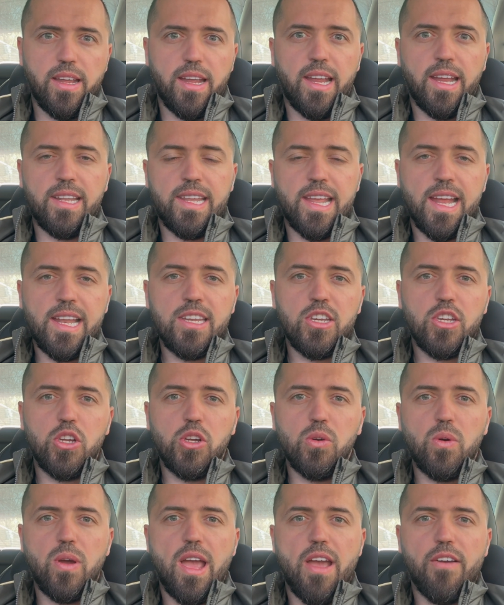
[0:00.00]
And then
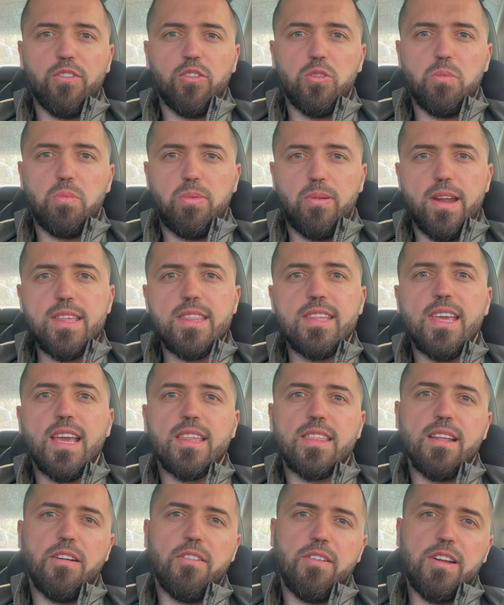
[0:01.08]
you have to press the
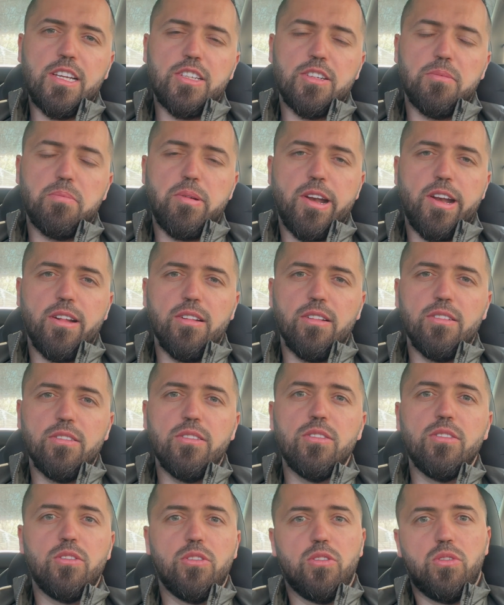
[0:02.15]
acceleration pedal
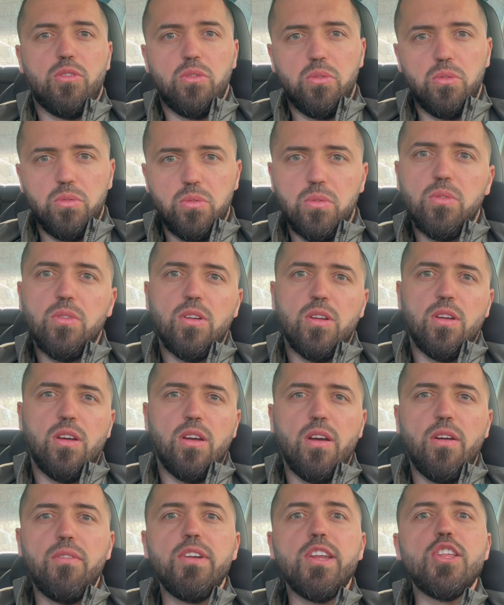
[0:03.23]
to
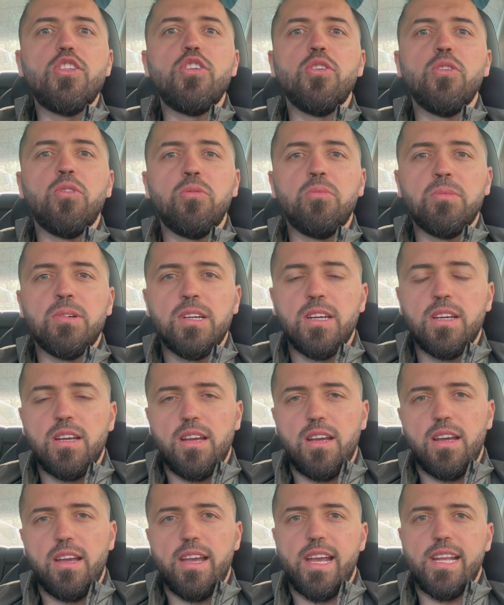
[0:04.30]
uh, resume
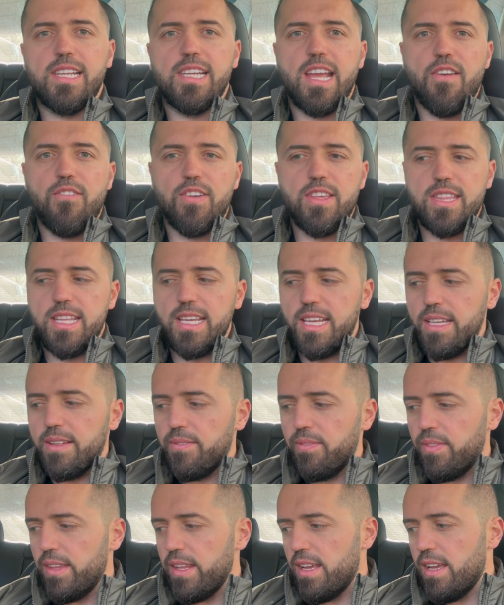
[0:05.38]
uh, the F S D.
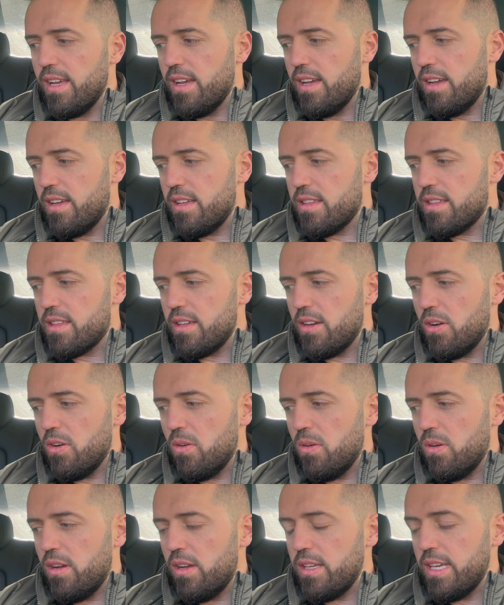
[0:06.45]

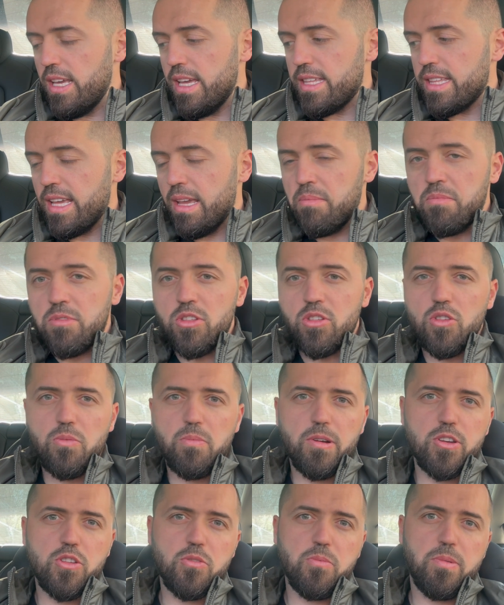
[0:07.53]
So uh, yes, I'm
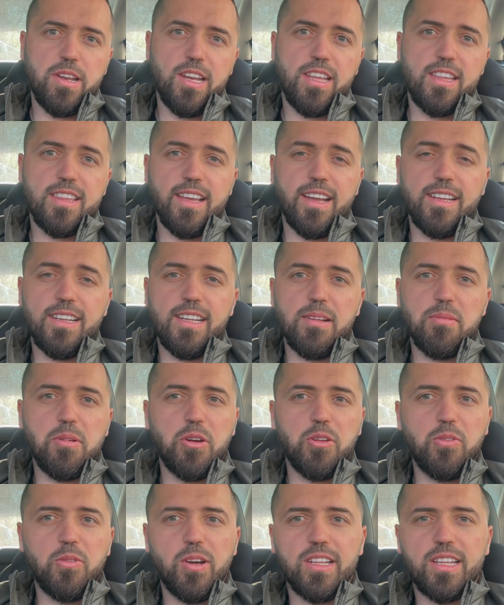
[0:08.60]
super super excited
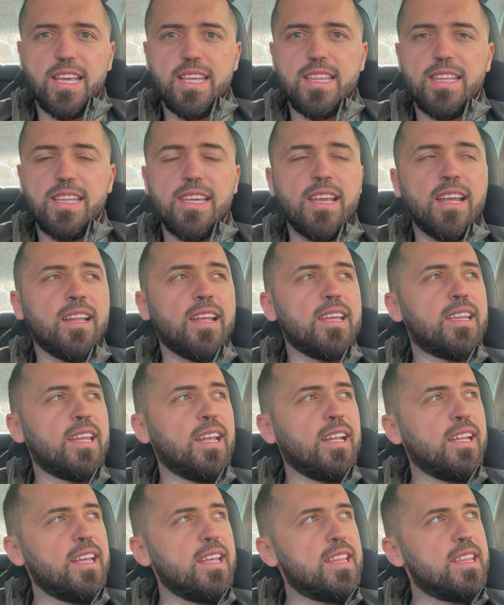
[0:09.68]
about what I see, and I
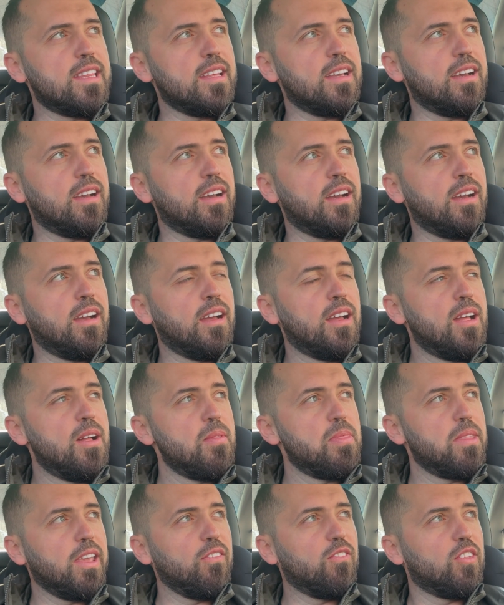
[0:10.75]
think this uh,
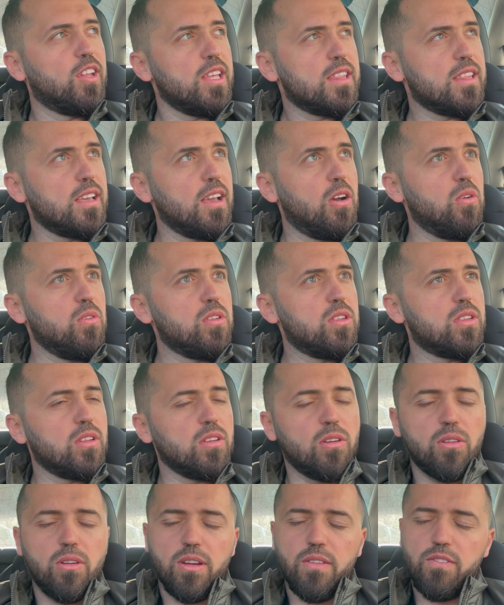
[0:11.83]
if this goes,
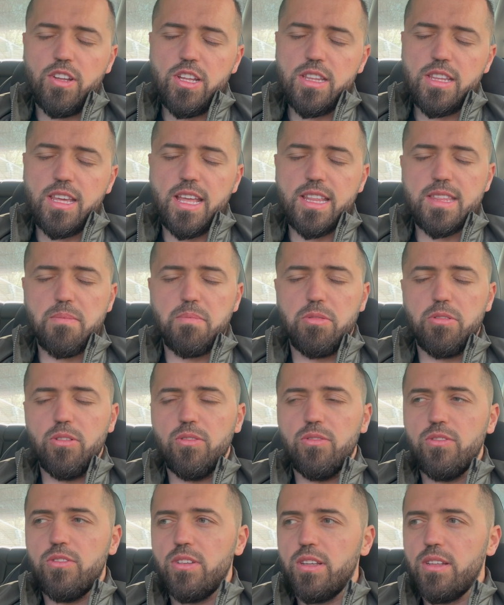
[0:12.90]
or if this gets
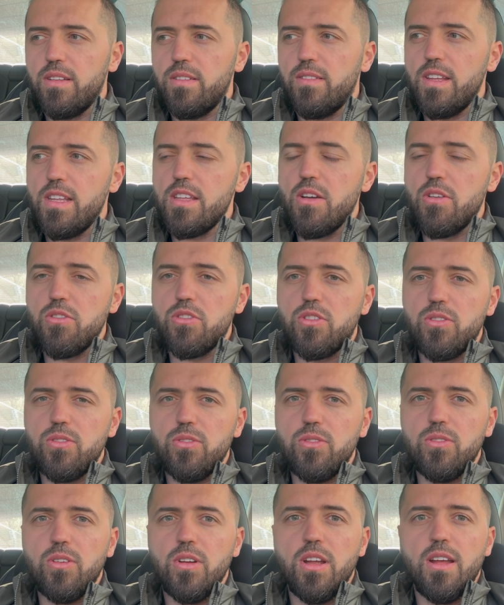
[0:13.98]
approved, if this goes
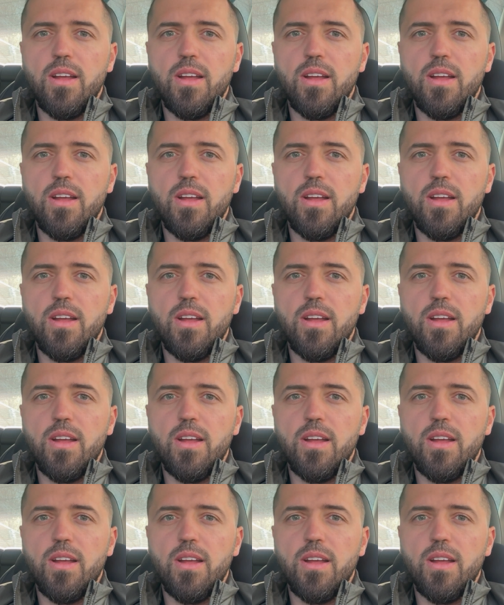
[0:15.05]
through,